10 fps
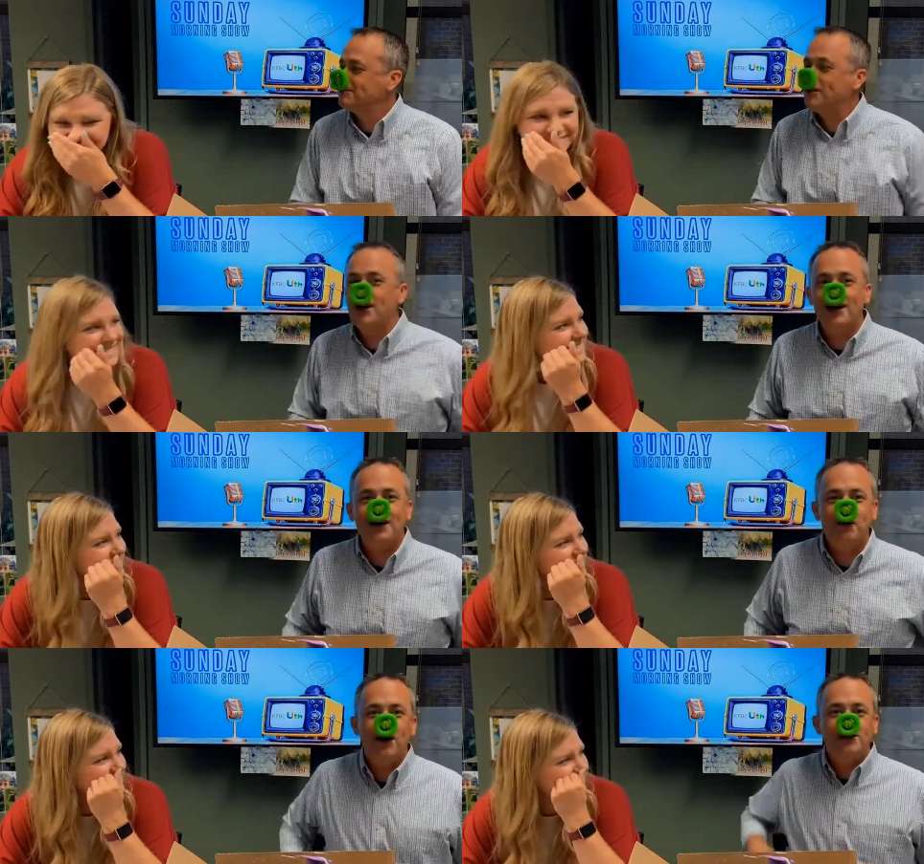
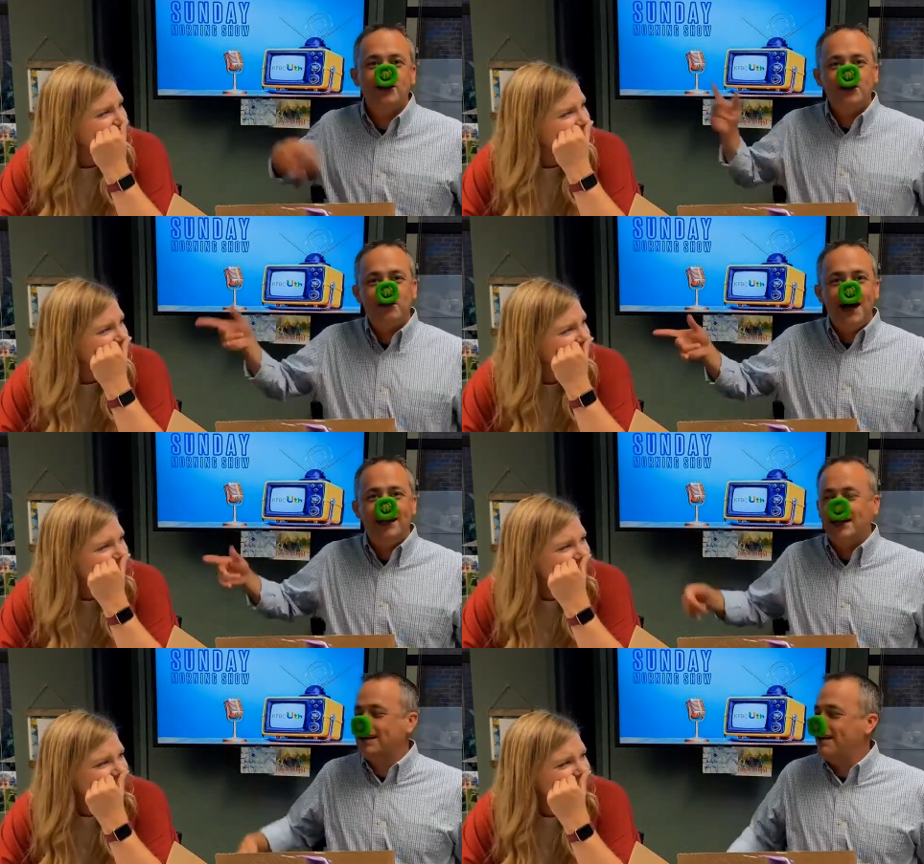Speaker 1: Look, it works. You're
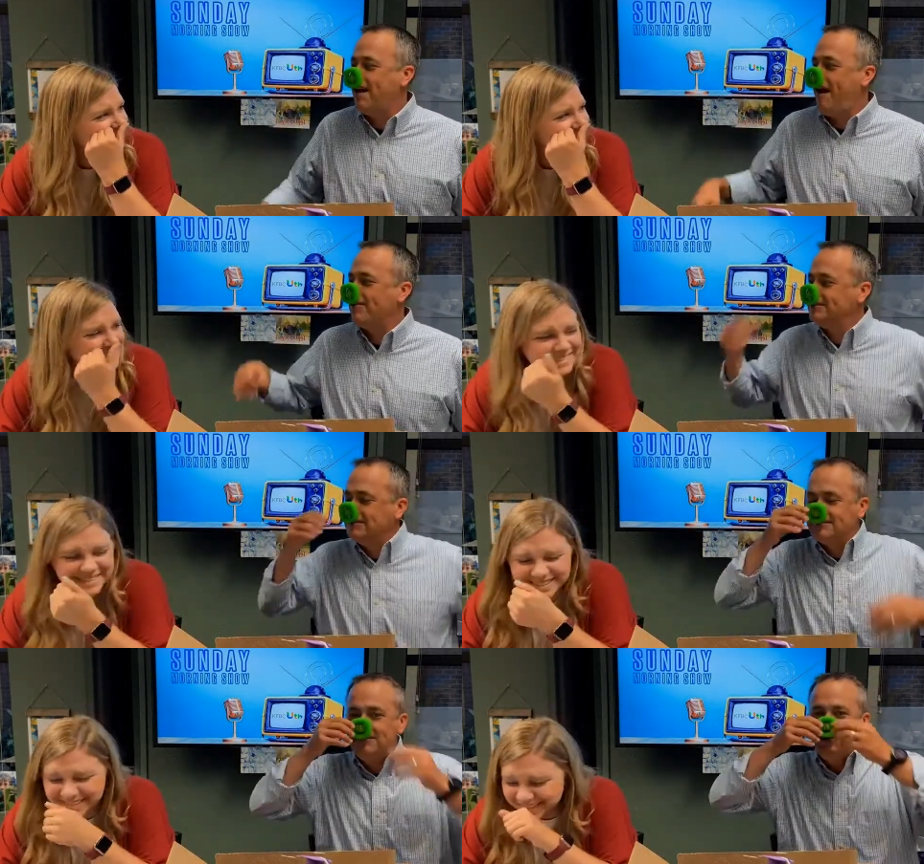smiling.
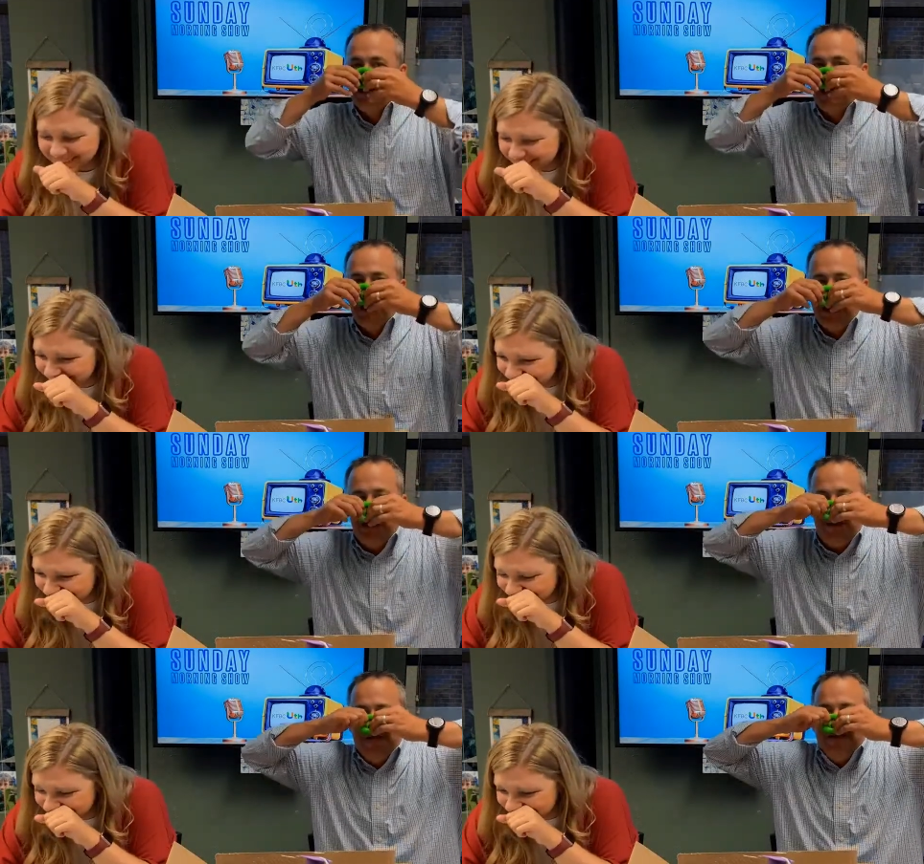We get
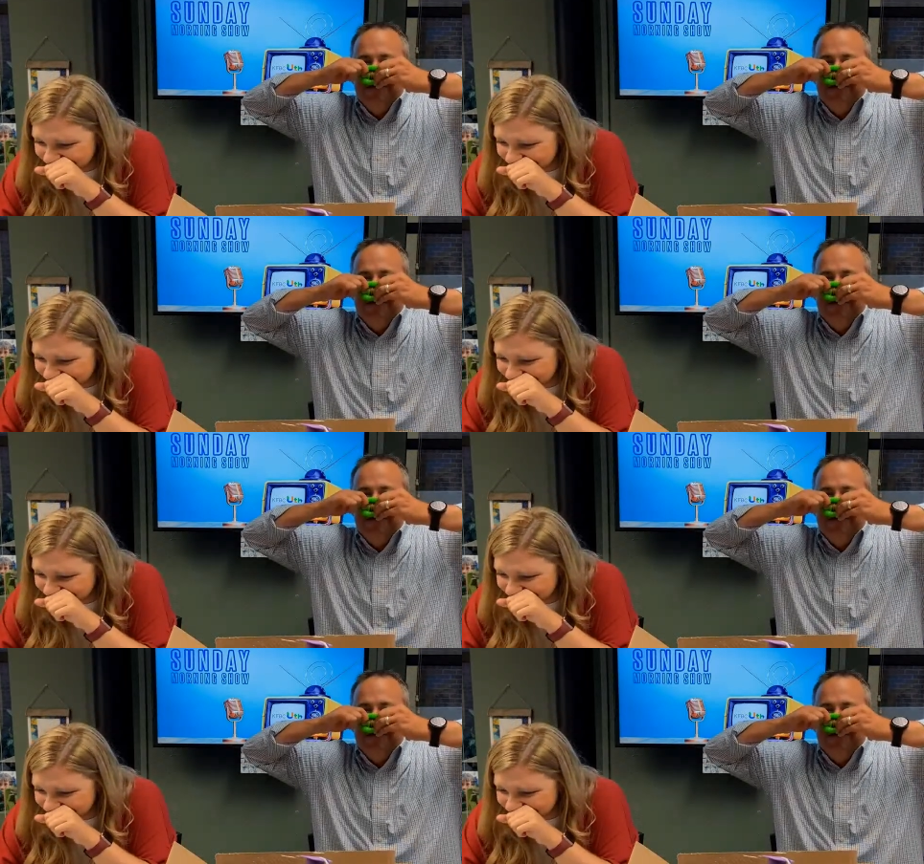get.